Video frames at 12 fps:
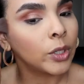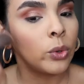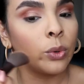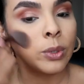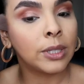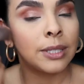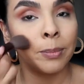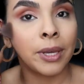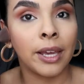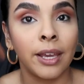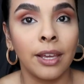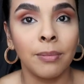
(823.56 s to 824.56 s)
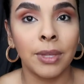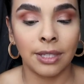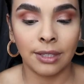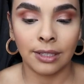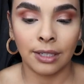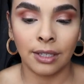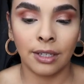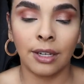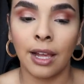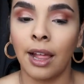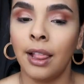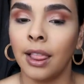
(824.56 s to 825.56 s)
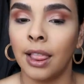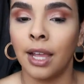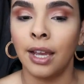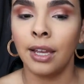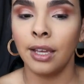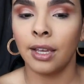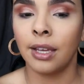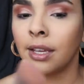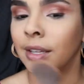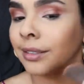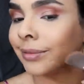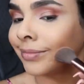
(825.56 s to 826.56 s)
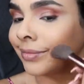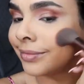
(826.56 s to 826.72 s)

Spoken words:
Oh, it's pigmented. I like it.